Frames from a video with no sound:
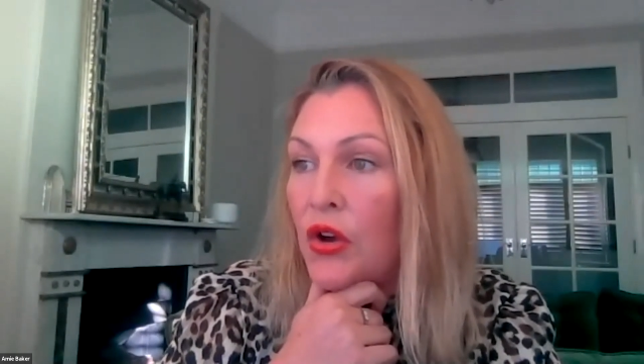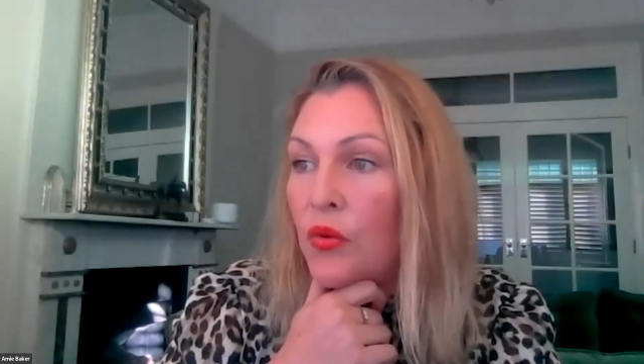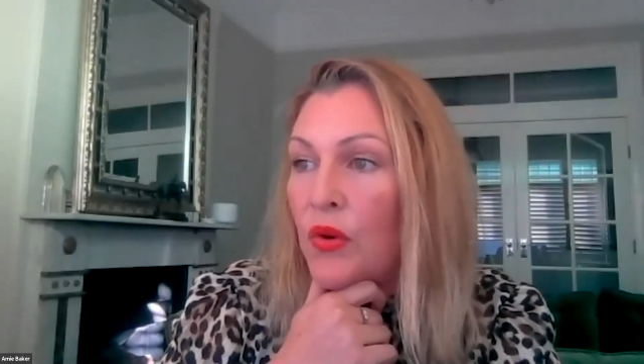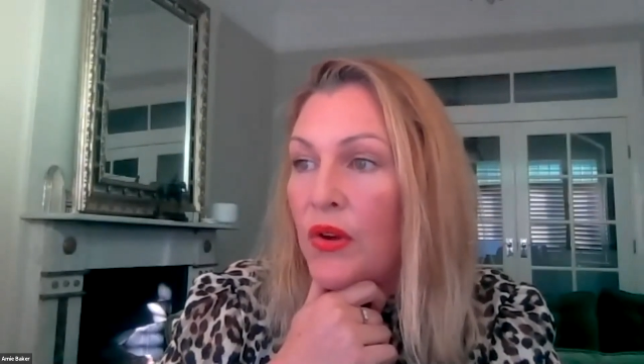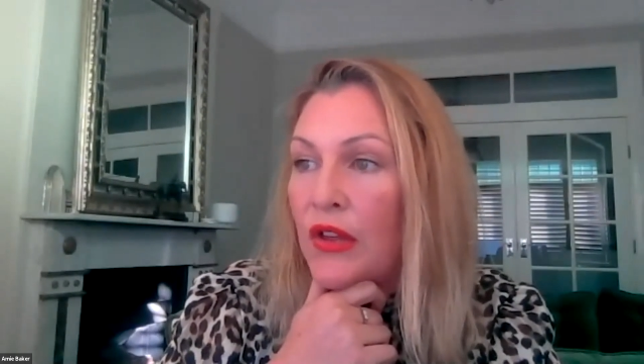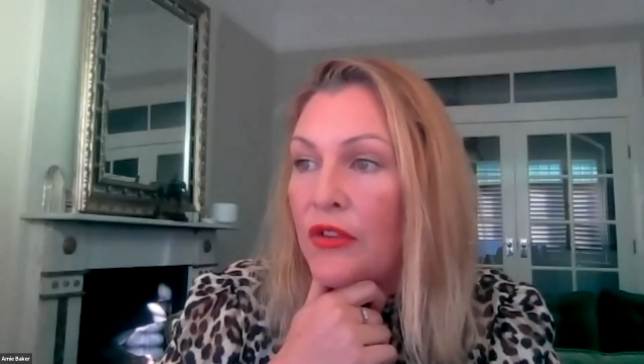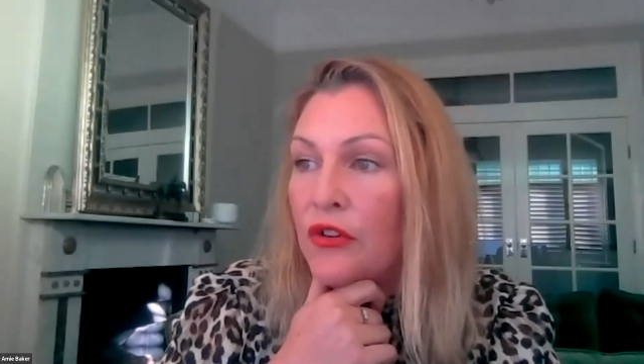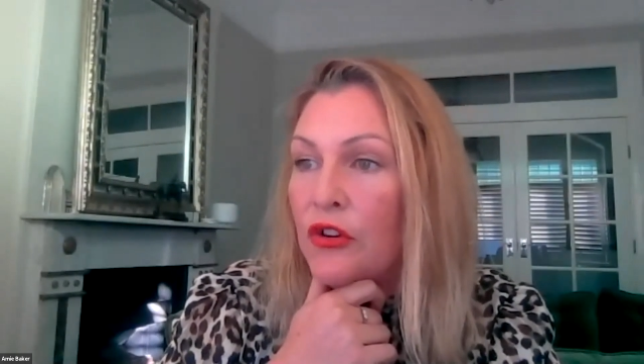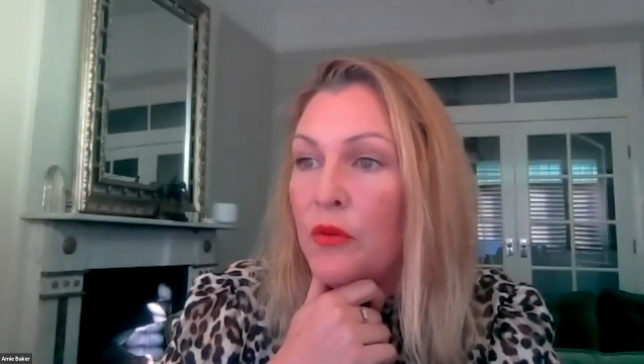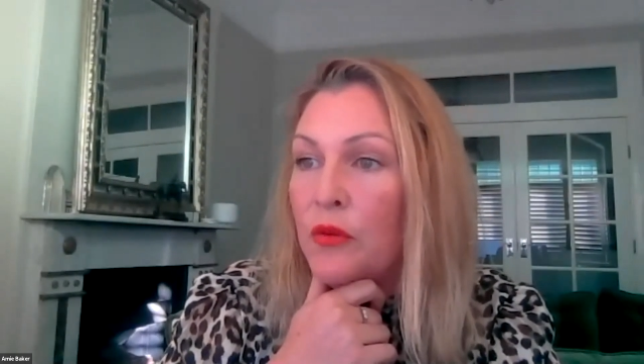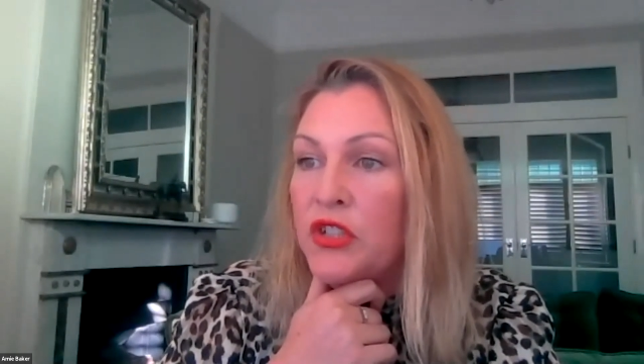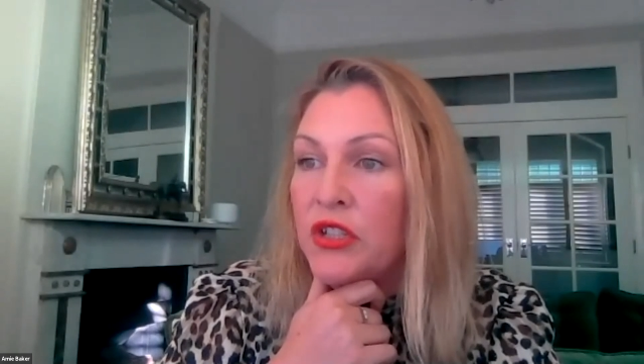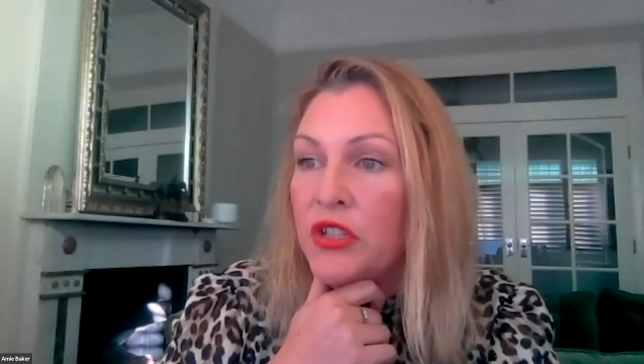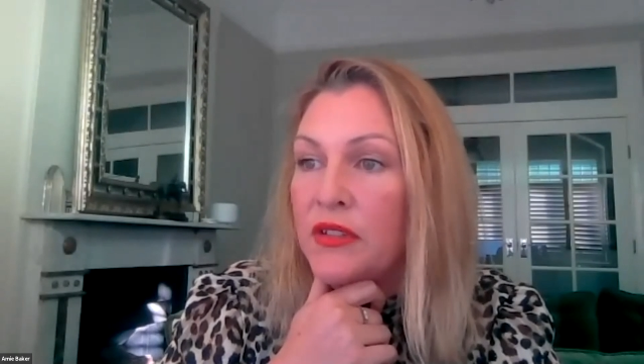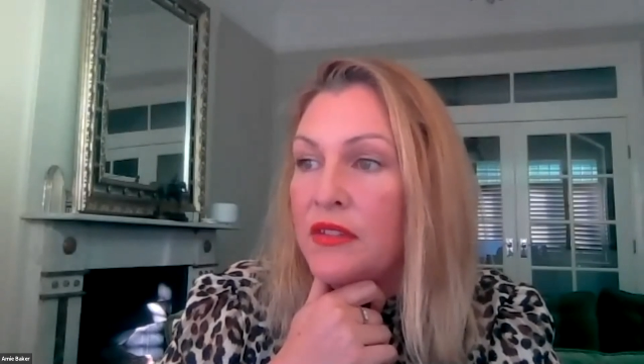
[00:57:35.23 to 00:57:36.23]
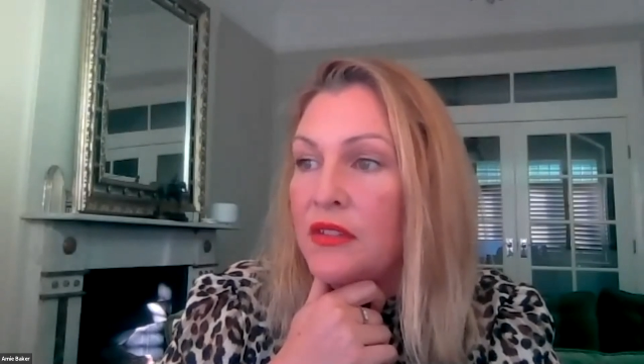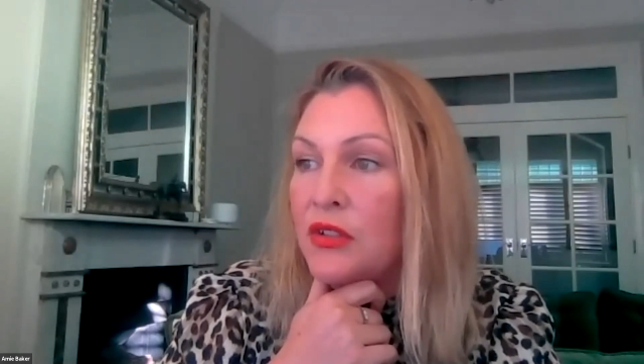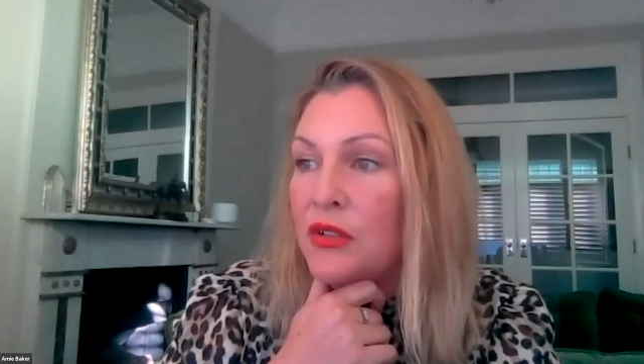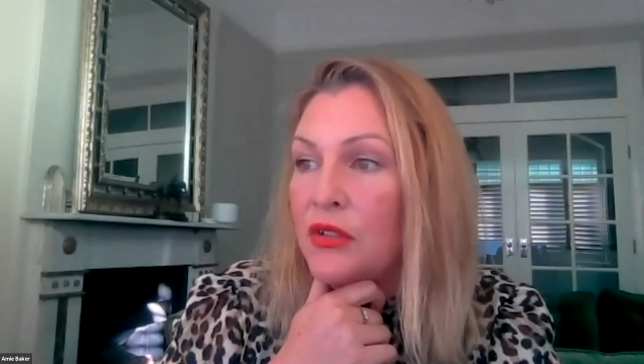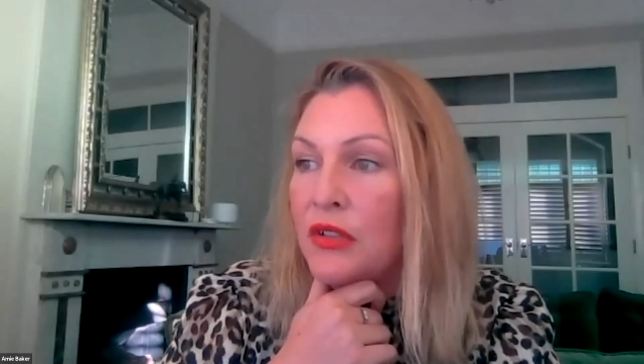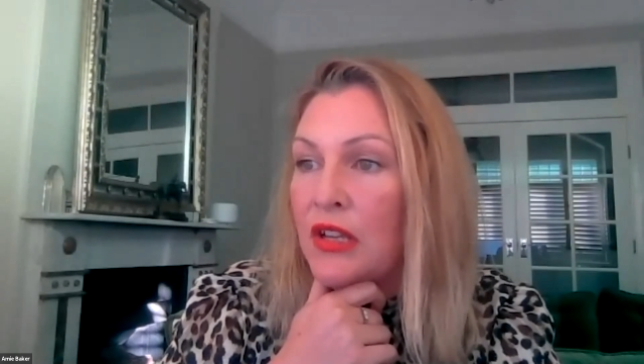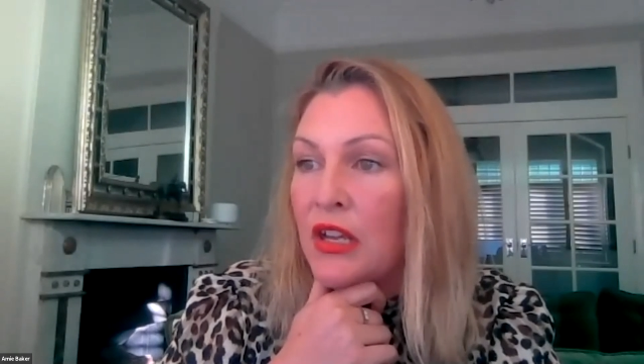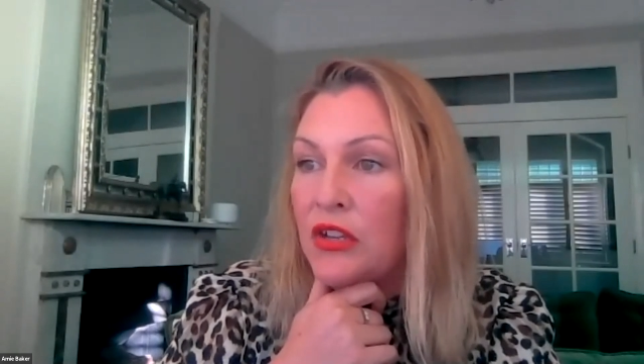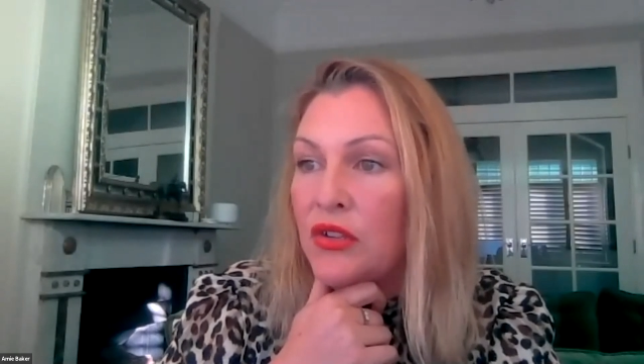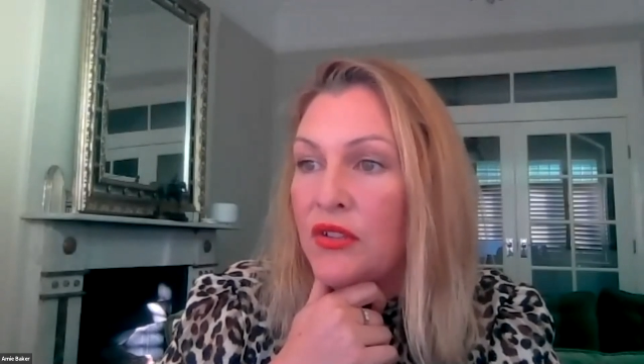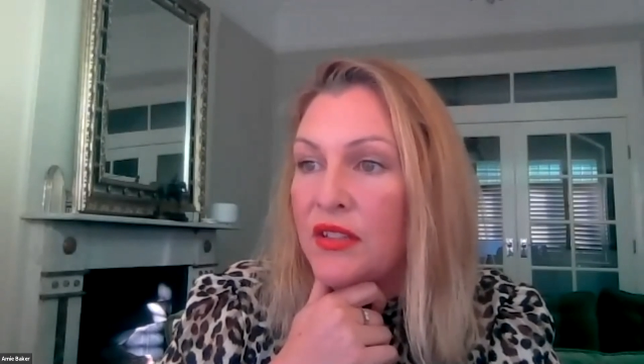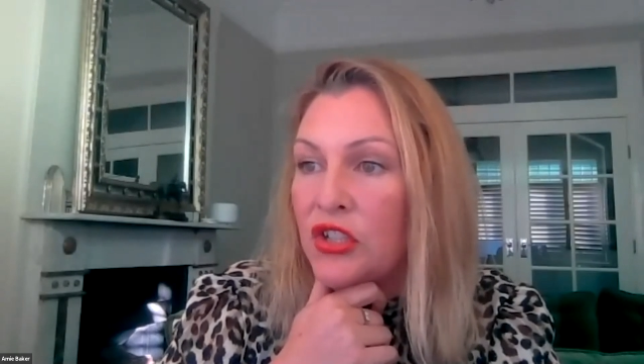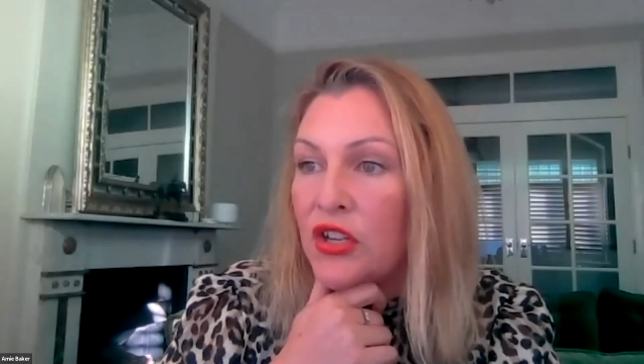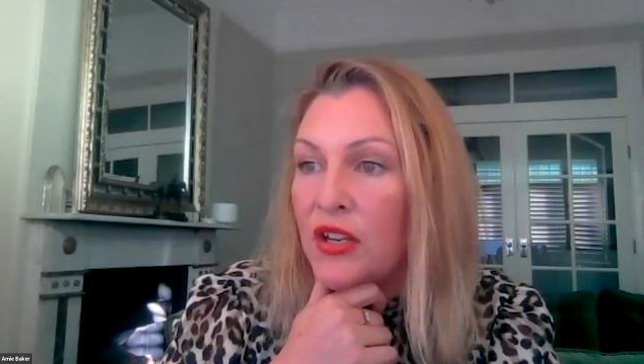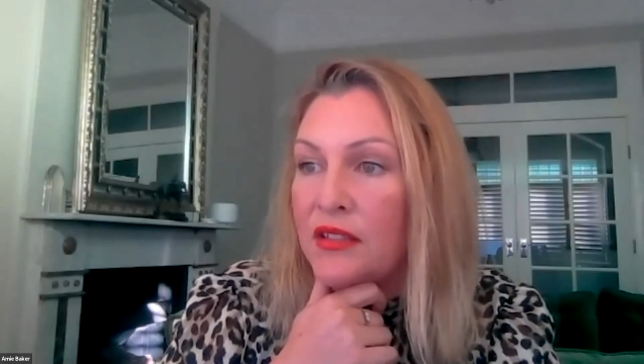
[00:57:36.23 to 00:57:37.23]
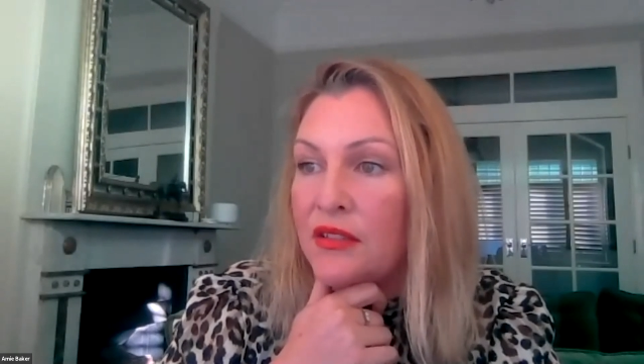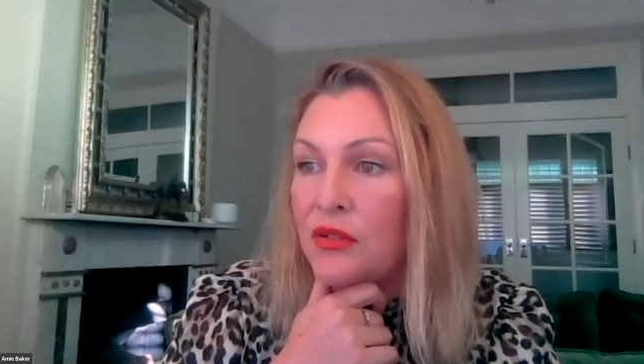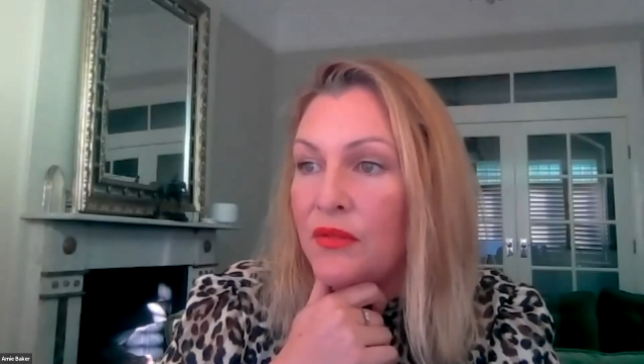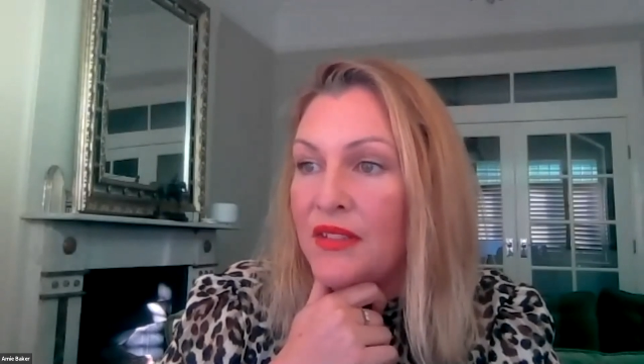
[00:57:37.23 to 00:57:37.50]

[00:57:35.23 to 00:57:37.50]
what other options can you suggest